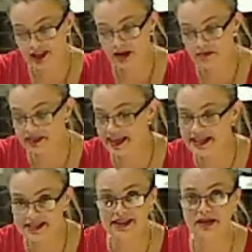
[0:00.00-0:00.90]
But they
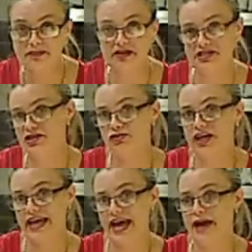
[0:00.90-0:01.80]
take their pressure
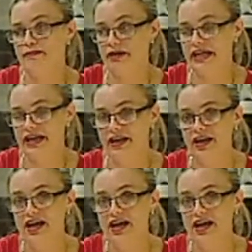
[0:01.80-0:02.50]
cooker camping